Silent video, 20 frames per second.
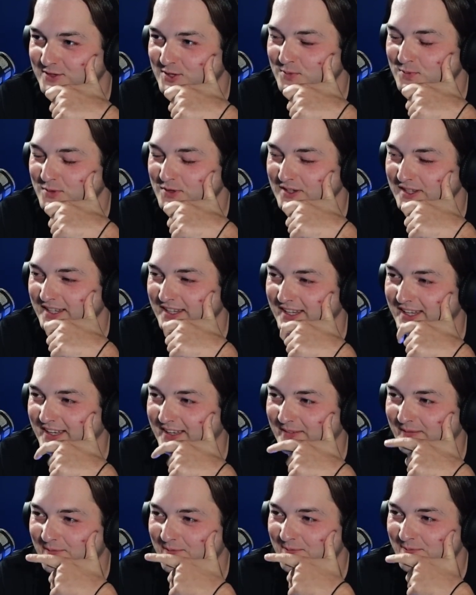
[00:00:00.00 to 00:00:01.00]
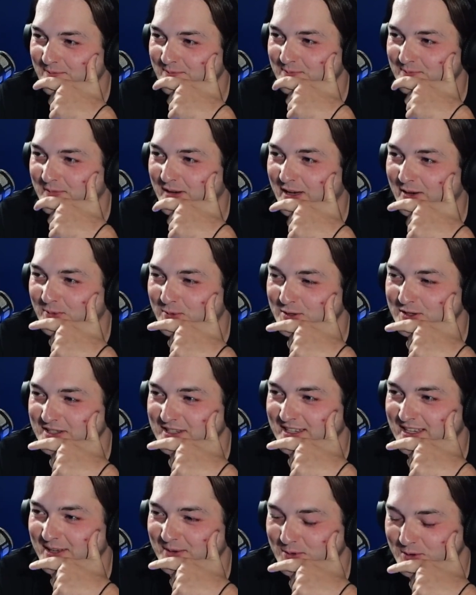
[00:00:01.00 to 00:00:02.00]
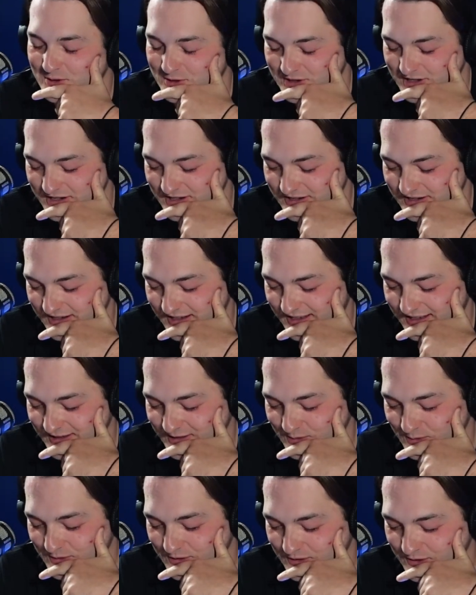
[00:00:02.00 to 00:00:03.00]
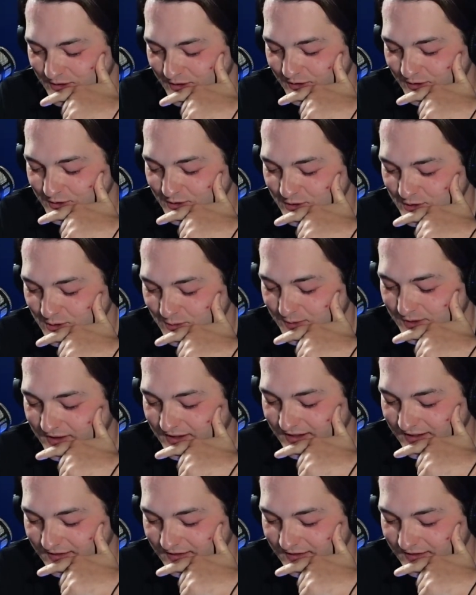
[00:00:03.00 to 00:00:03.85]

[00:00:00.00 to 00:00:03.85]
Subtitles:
Something like that. But I would change that so he's not stupidly